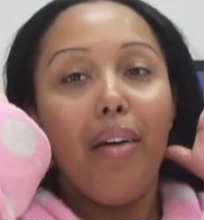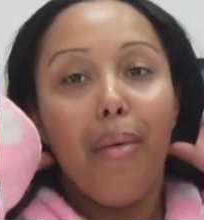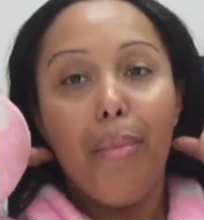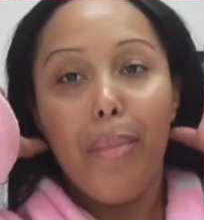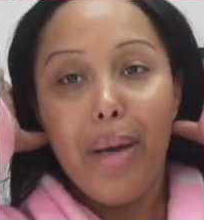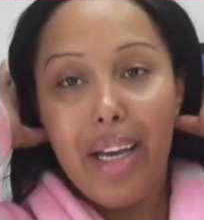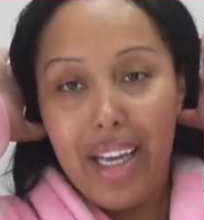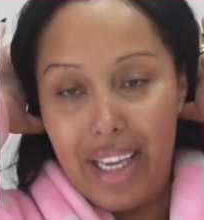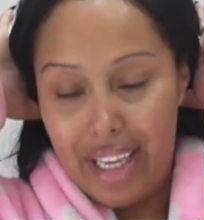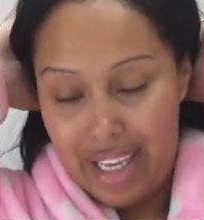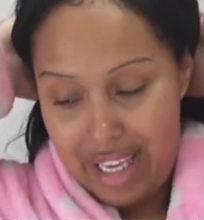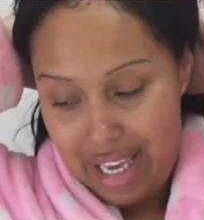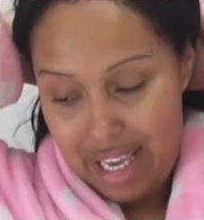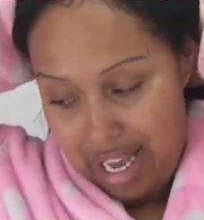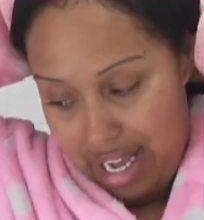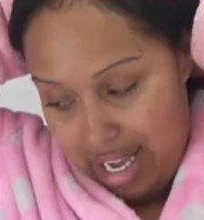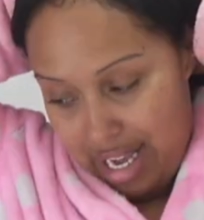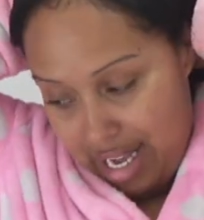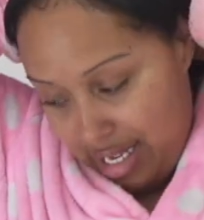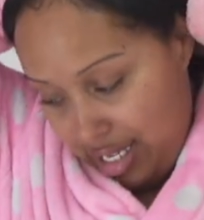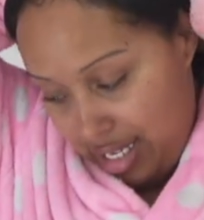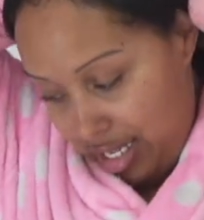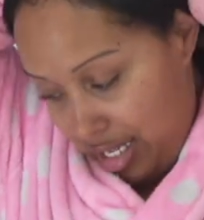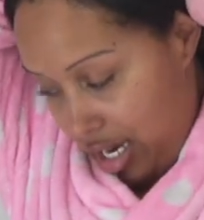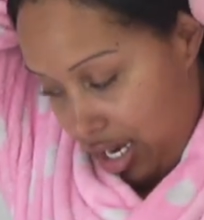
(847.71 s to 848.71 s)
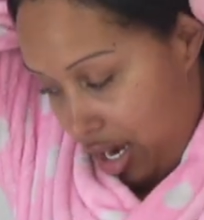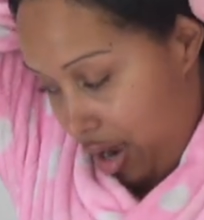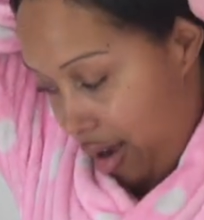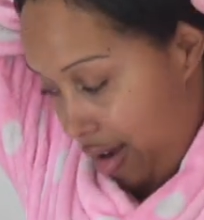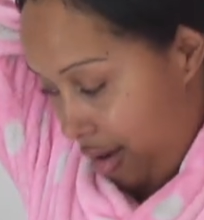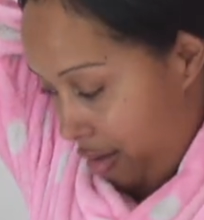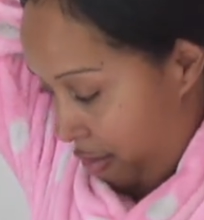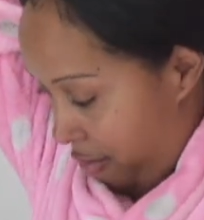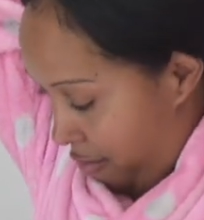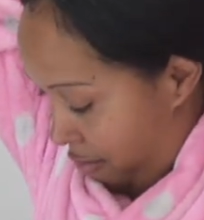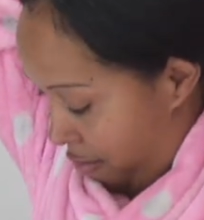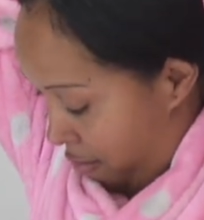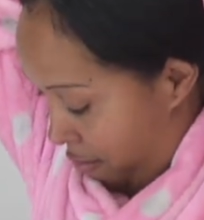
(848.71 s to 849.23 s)
don't know what to But yes, yo.
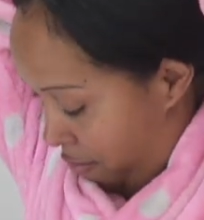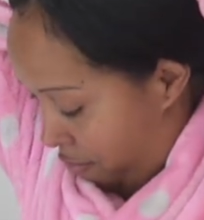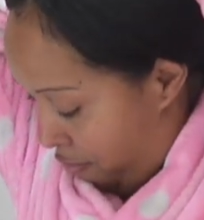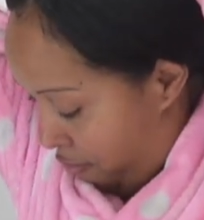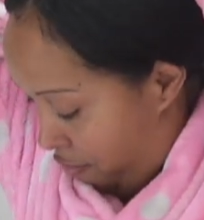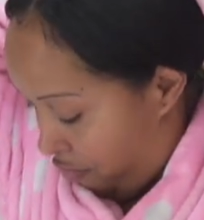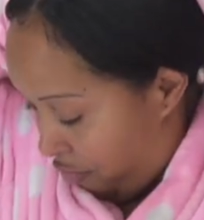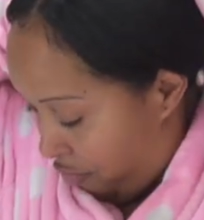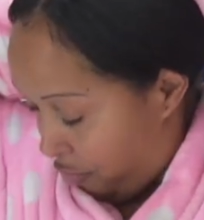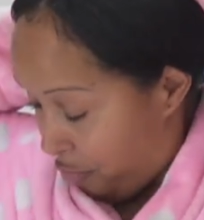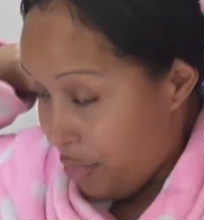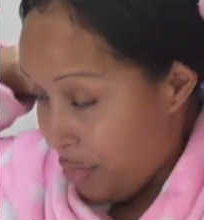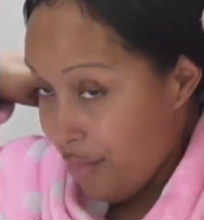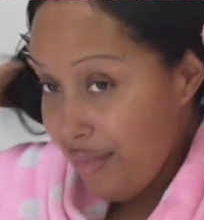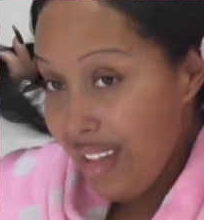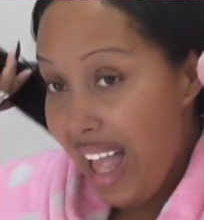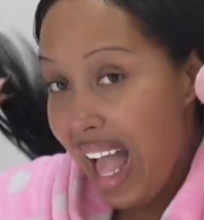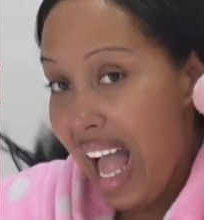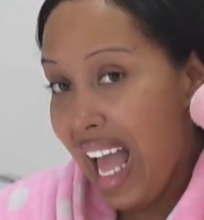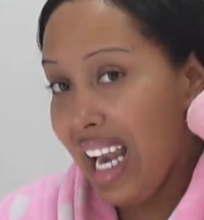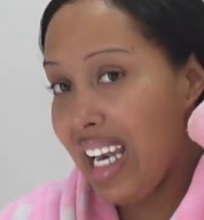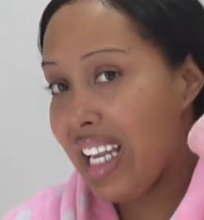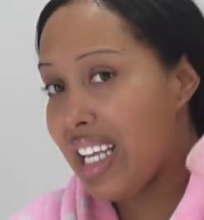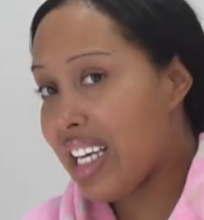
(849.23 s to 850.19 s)
I